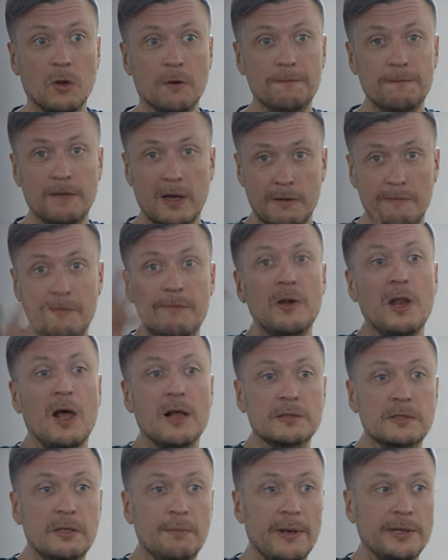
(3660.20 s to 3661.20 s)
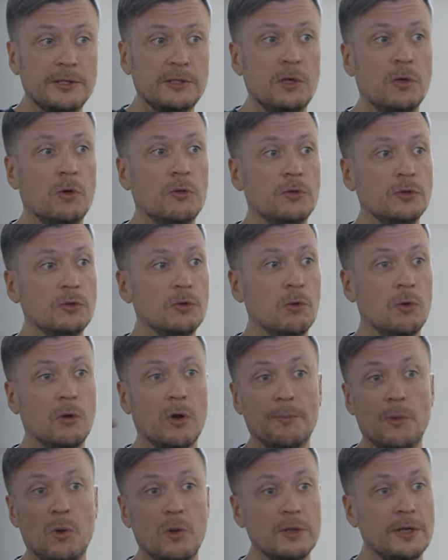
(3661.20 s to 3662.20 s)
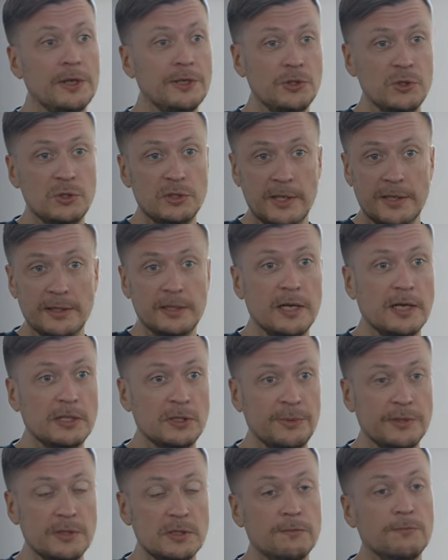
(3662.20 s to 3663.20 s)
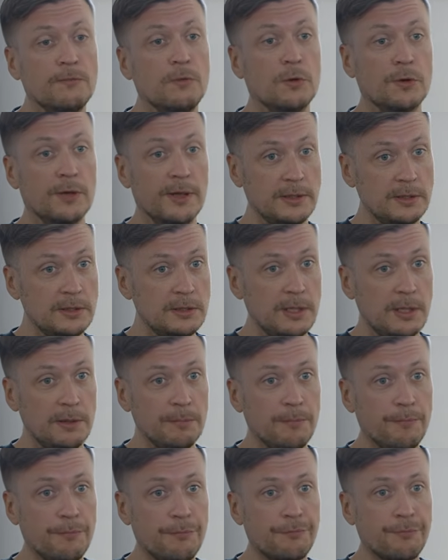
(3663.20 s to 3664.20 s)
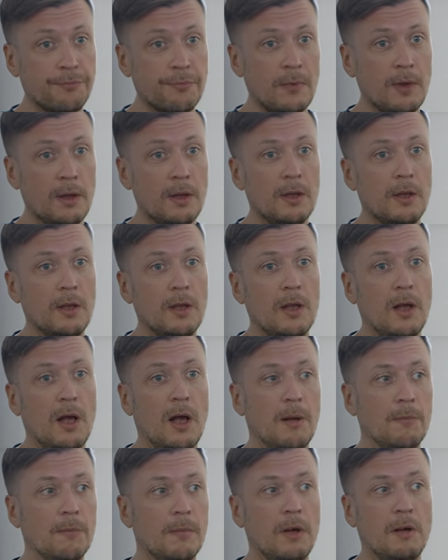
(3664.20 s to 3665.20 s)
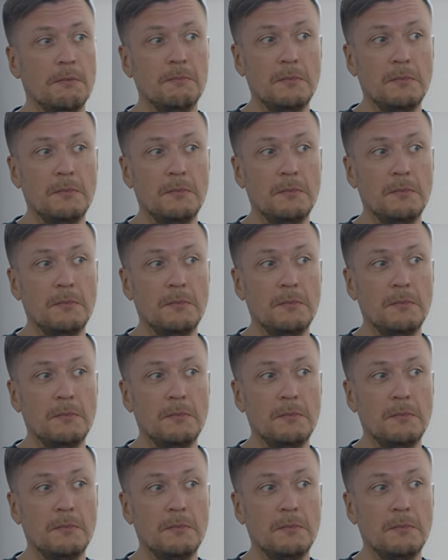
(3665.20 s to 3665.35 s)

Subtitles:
off, we will ask the batch loader to load up all the issues and attachments for that team. I